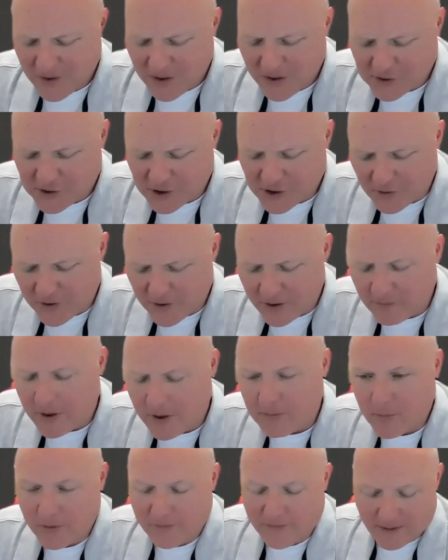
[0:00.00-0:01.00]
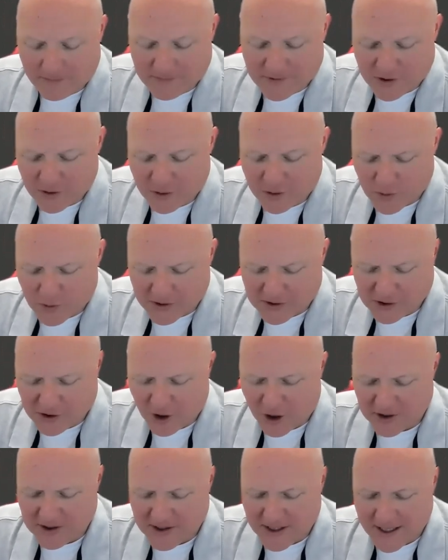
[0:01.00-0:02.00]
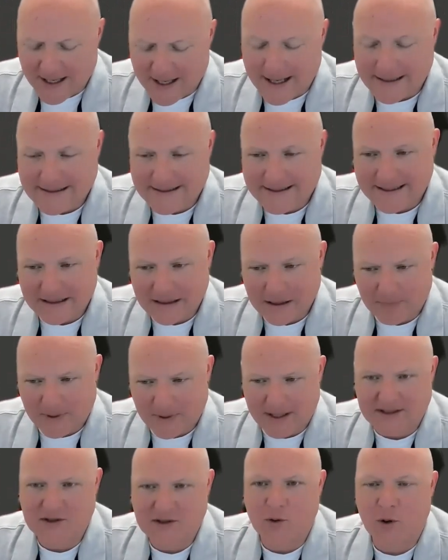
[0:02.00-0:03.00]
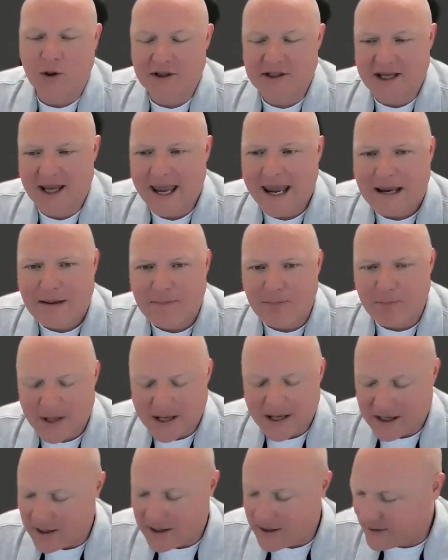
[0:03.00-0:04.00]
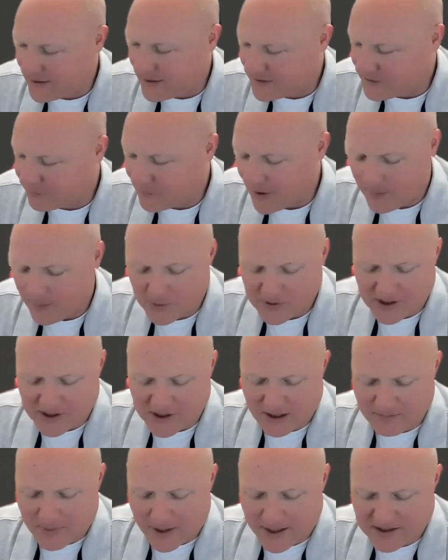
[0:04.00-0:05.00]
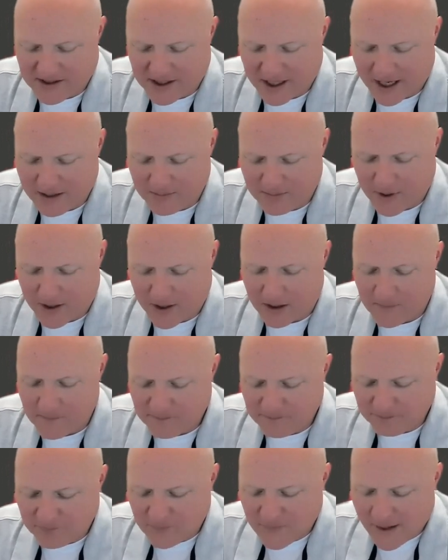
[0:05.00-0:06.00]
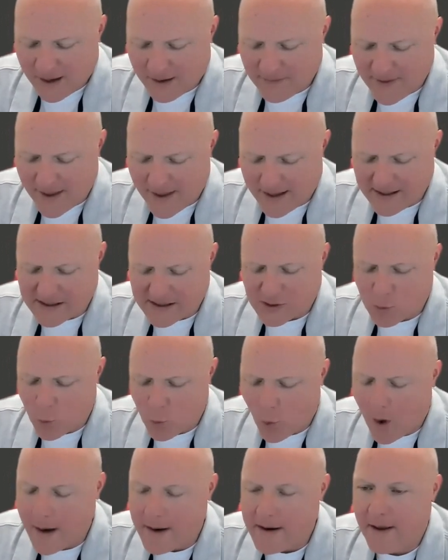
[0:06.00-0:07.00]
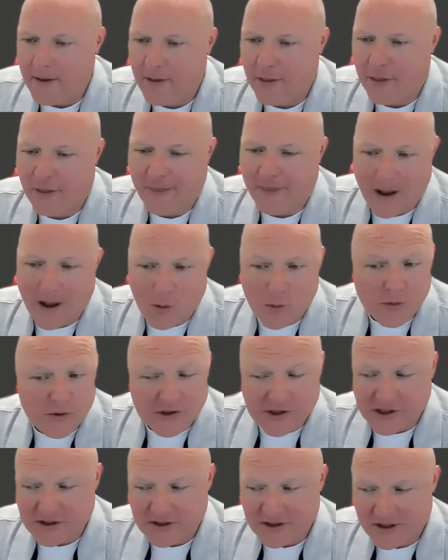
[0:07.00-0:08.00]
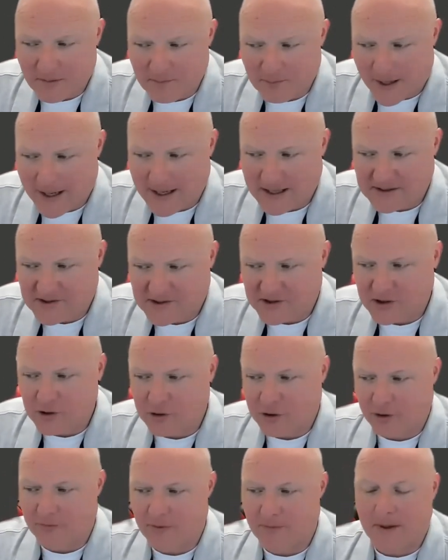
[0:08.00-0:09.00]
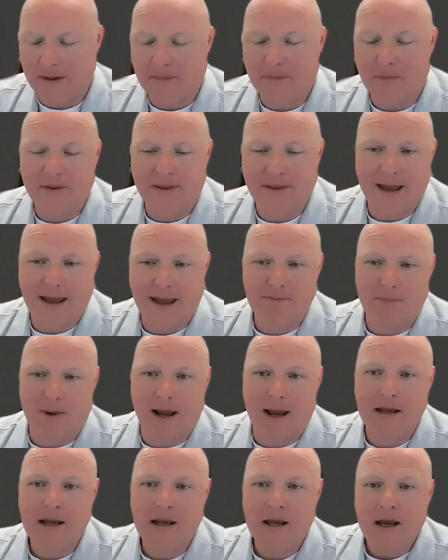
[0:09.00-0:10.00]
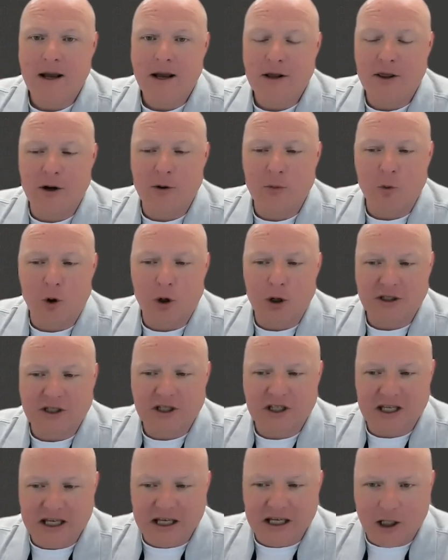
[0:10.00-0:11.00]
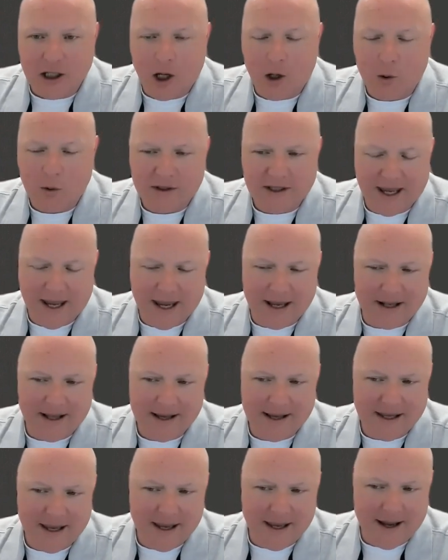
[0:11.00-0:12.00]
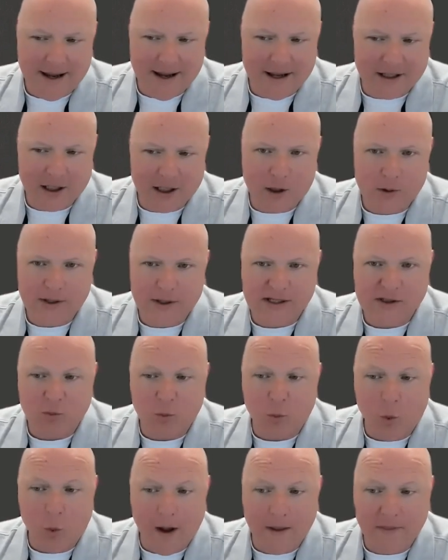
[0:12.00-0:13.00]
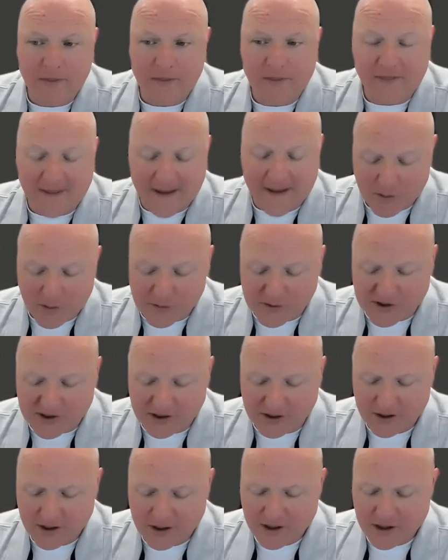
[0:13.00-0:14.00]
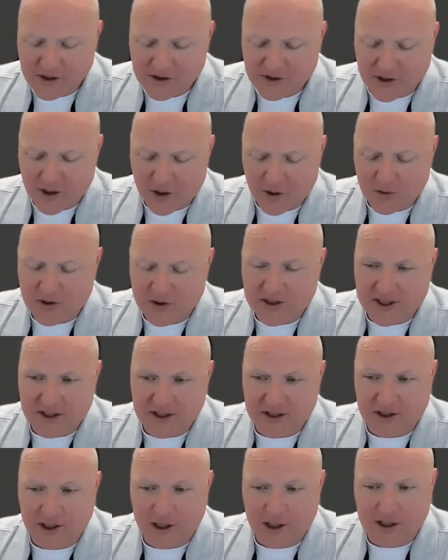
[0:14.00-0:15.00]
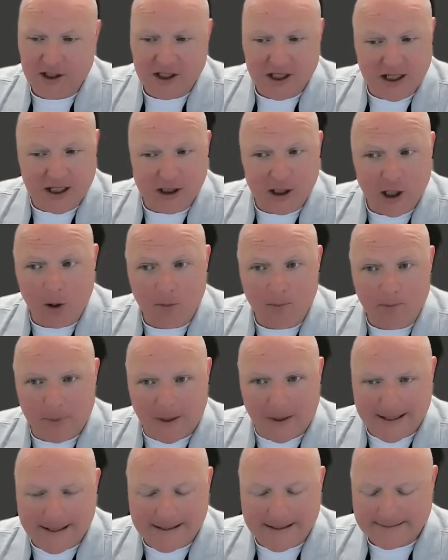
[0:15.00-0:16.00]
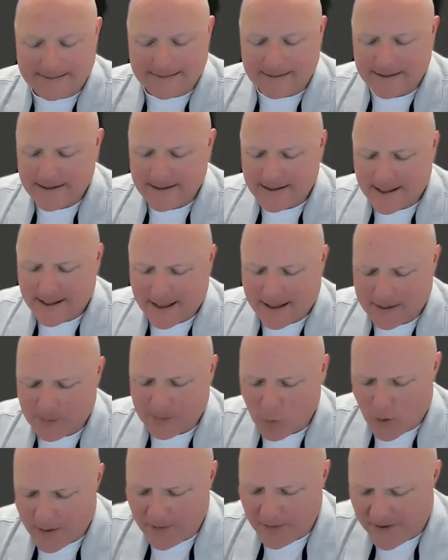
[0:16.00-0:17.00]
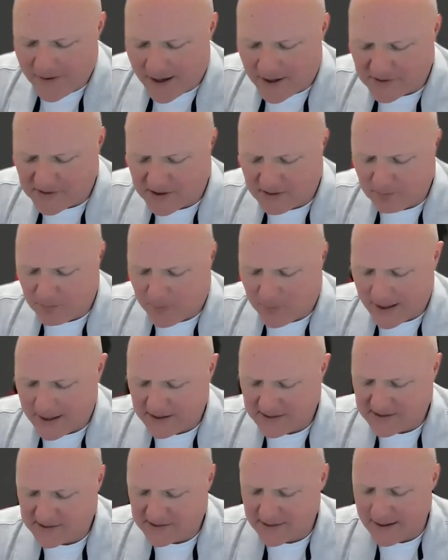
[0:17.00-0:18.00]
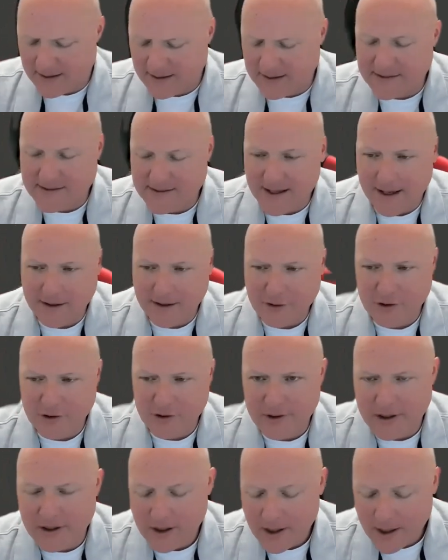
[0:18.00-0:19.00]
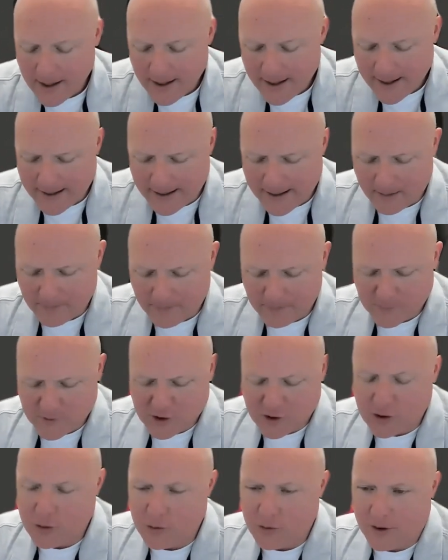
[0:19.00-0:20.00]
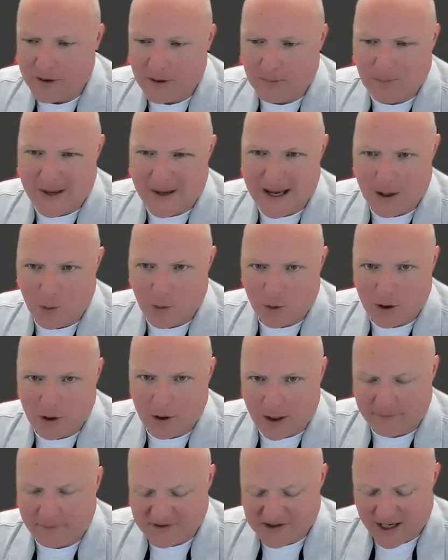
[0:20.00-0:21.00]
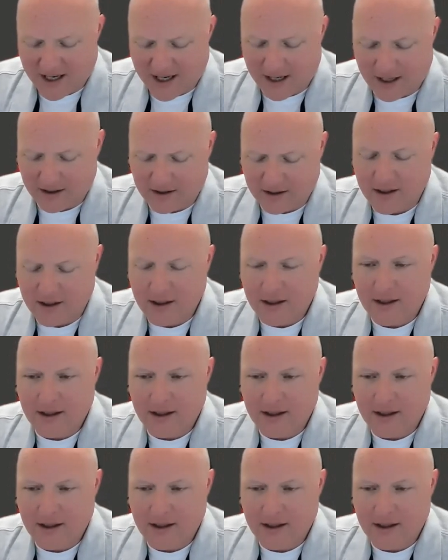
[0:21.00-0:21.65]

So then we move up to what's called a kilobit, or KB. It's represented by KB, and that is 1,000 bytes. You can remember that by the word kilo, K-I-L-O is 1,000. So kilobyte, 1,000 bytes. And it's actually 2 to the power of 10.